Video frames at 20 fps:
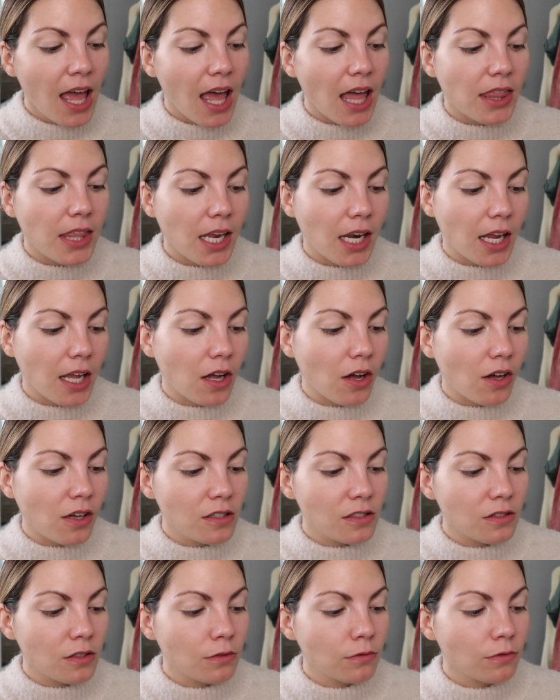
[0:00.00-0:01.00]
And then I
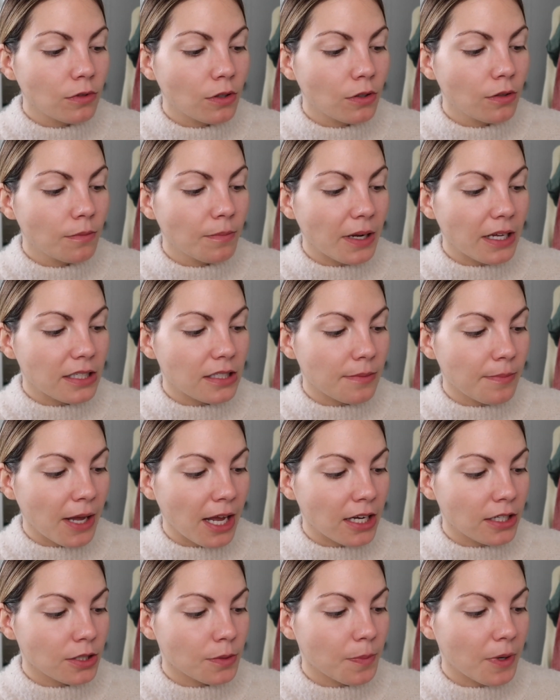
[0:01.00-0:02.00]
also rolled my
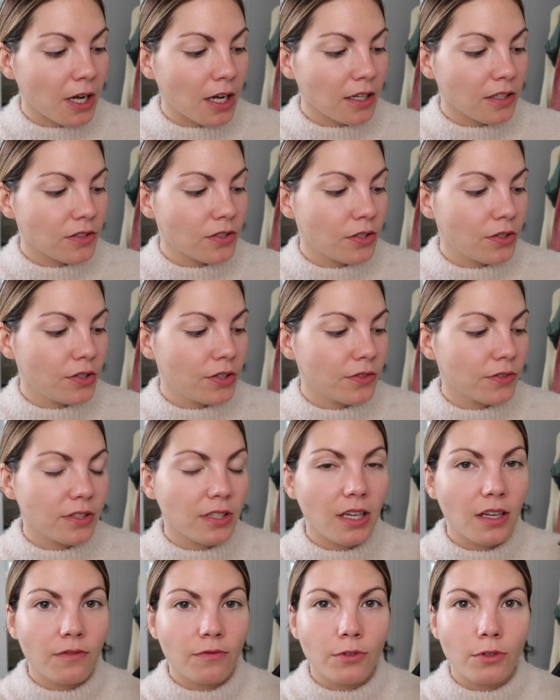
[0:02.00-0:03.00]
Smashbox Studio
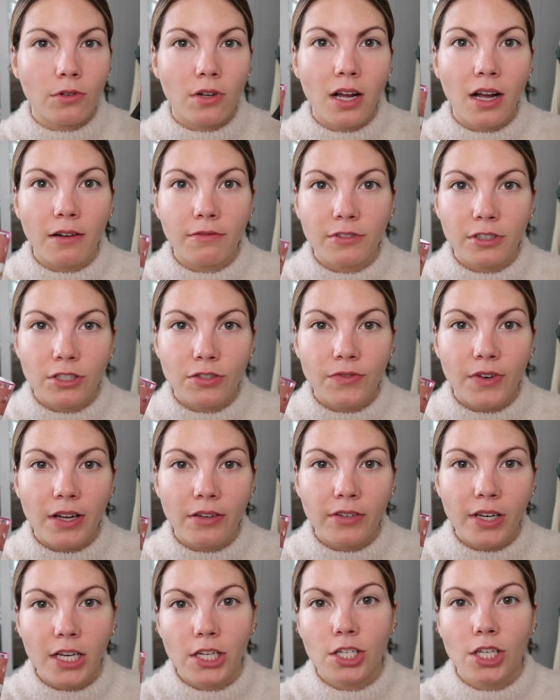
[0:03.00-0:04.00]
Skin Full Coverage
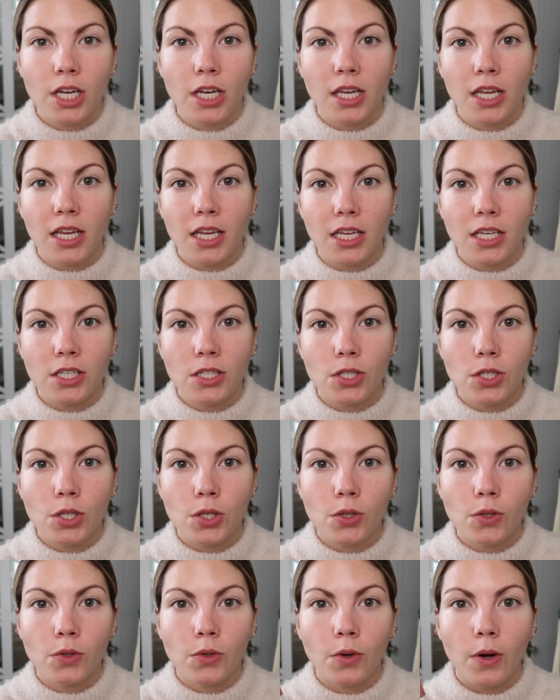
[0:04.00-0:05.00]
foundation
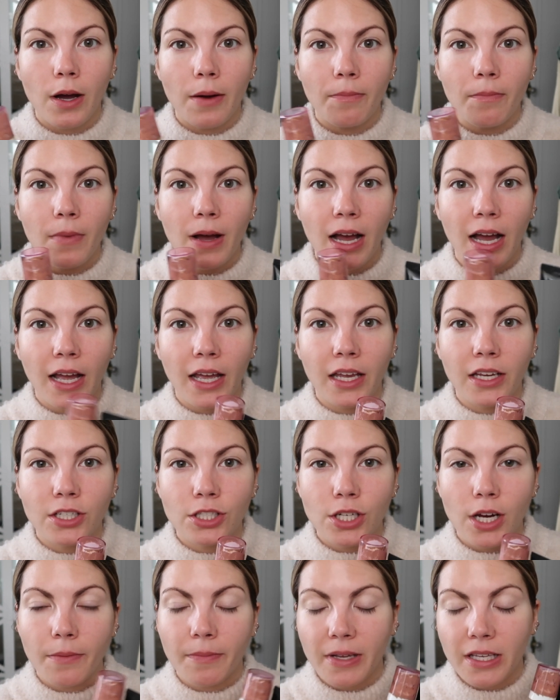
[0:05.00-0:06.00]
into my
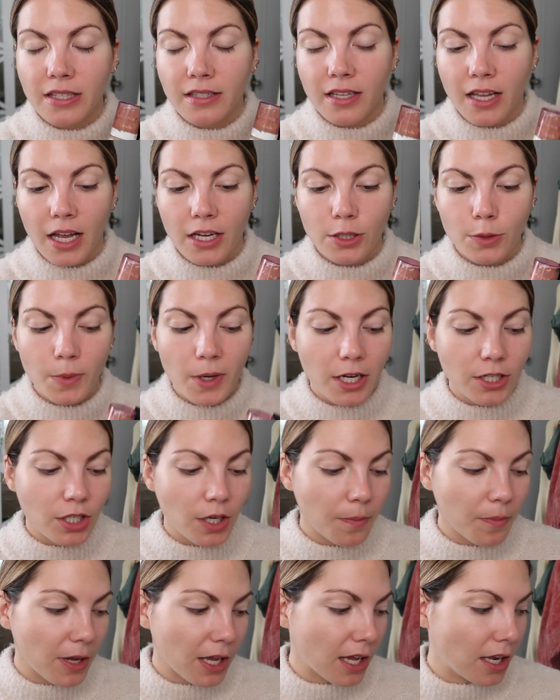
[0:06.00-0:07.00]
Shop My Stash
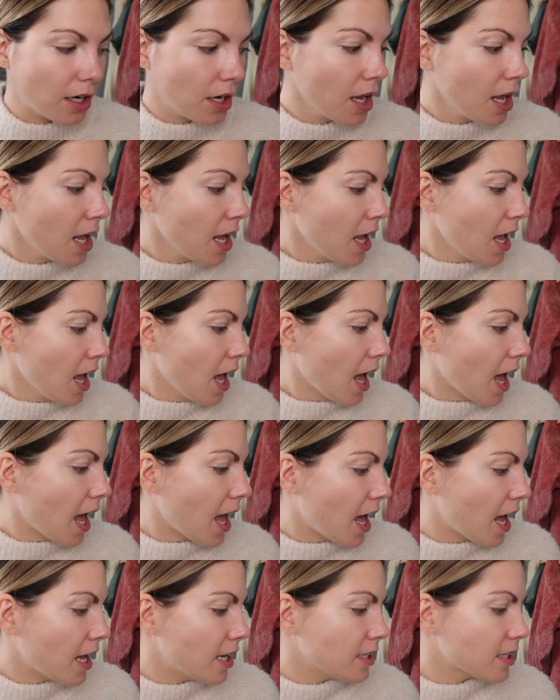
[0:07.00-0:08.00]
project pan.
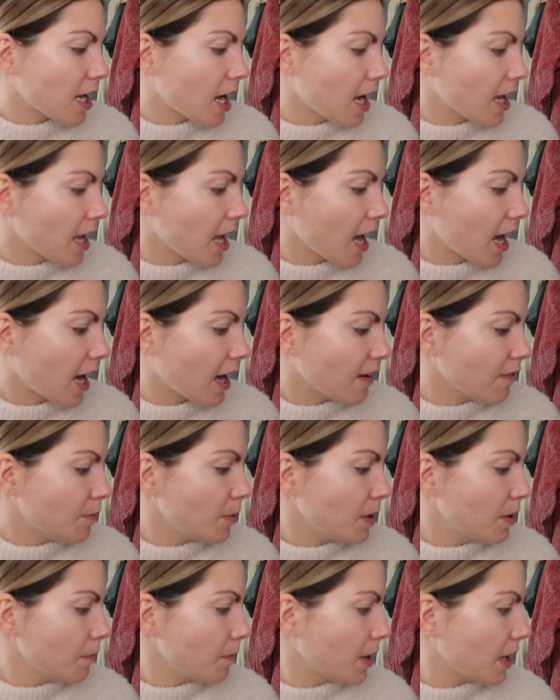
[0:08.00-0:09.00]
And I have
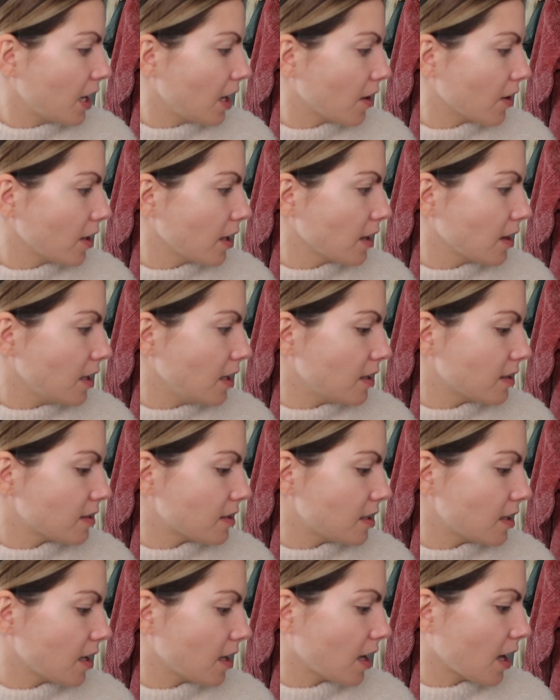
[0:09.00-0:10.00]
been pairing
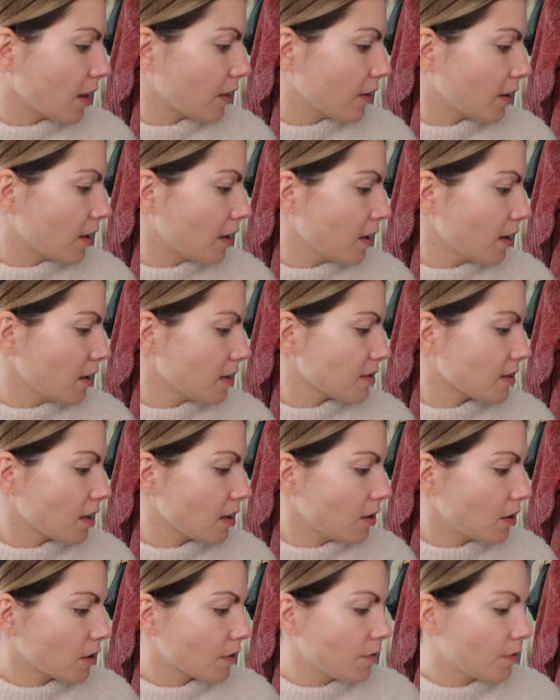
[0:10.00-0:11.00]
these together as I
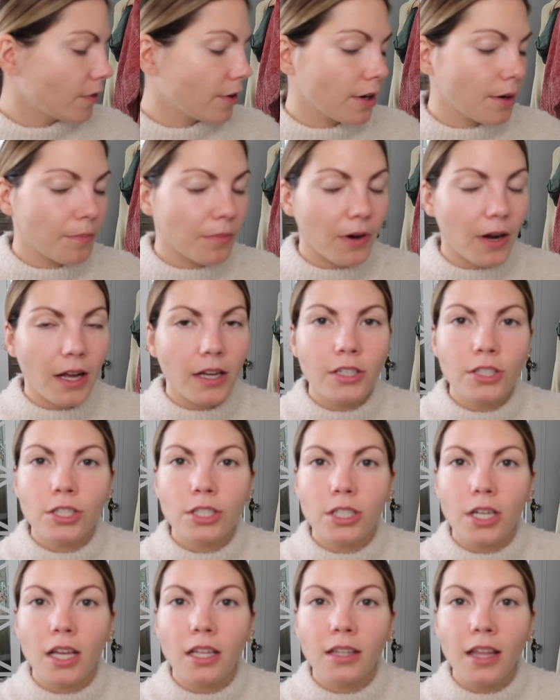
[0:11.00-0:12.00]
look for a
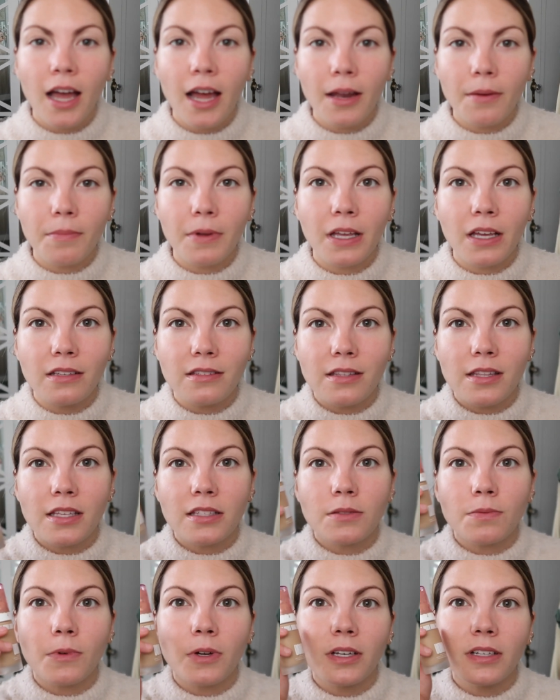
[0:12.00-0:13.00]
brush a lot because
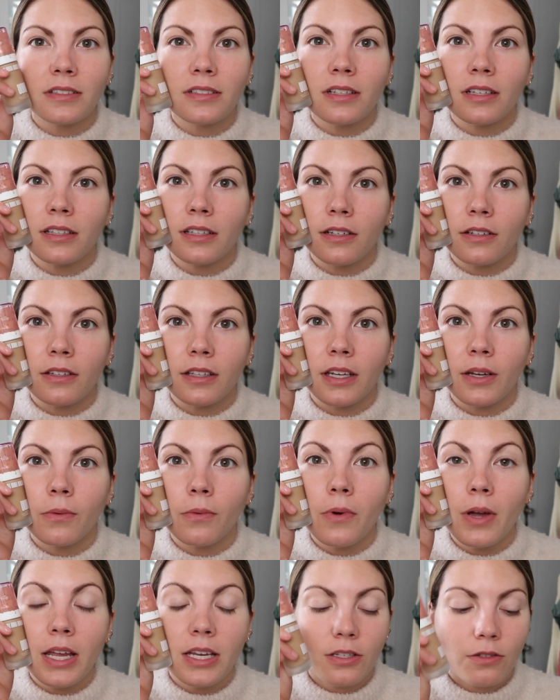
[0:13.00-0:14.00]
this one is clearly
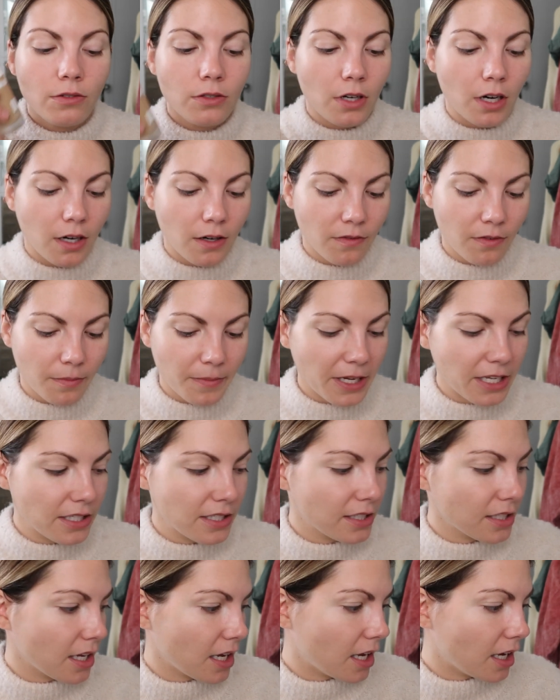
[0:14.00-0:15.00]
way too dark for my
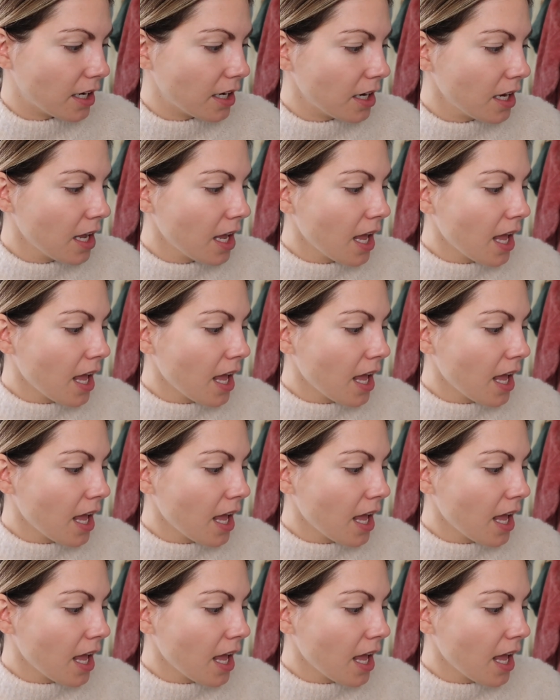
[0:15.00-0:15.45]
skin.